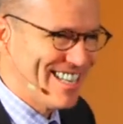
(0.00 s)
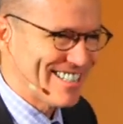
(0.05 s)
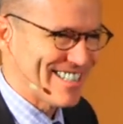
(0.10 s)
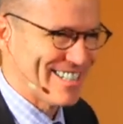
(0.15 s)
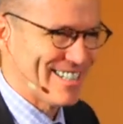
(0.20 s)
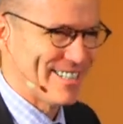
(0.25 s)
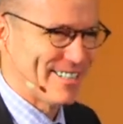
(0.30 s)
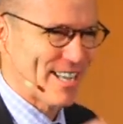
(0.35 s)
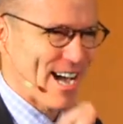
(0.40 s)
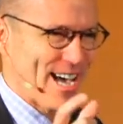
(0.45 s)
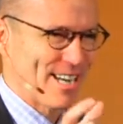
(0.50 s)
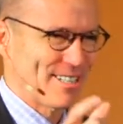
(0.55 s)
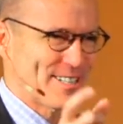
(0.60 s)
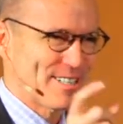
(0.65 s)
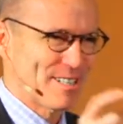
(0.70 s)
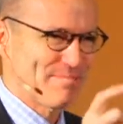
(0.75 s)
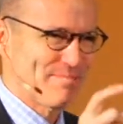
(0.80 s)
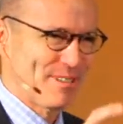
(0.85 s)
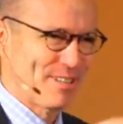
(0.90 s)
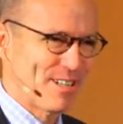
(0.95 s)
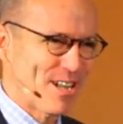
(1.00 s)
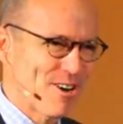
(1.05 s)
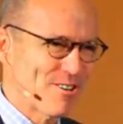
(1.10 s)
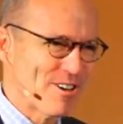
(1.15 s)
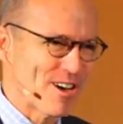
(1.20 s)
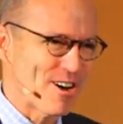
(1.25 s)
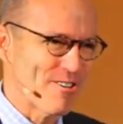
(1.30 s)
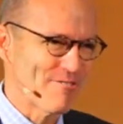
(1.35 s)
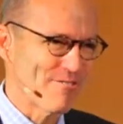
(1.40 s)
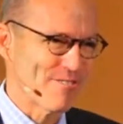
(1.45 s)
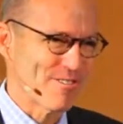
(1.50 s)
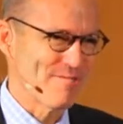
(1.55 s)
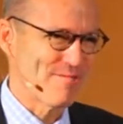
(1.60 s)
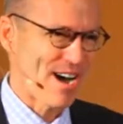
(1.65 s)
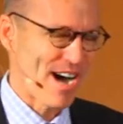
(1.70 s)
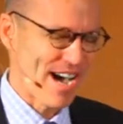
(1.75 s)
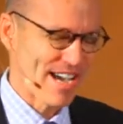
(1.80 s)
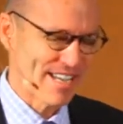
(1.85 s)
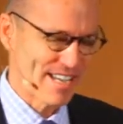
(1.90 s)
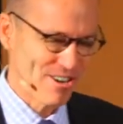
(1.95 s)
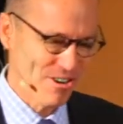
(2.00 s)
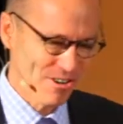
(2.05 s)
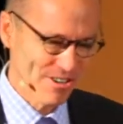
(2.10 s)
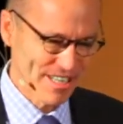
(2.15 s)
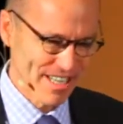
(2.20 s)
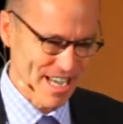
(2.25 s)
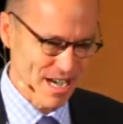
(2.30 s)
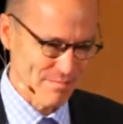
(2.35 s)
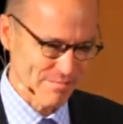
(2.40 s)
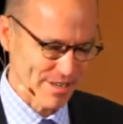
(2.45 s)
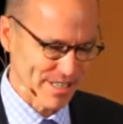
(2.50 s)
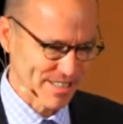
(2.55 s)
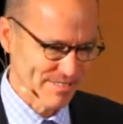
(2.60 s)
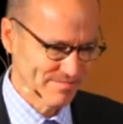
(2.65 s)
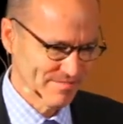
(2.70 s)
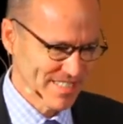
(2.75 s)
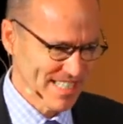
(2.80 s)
to design a simple logo for my holding company.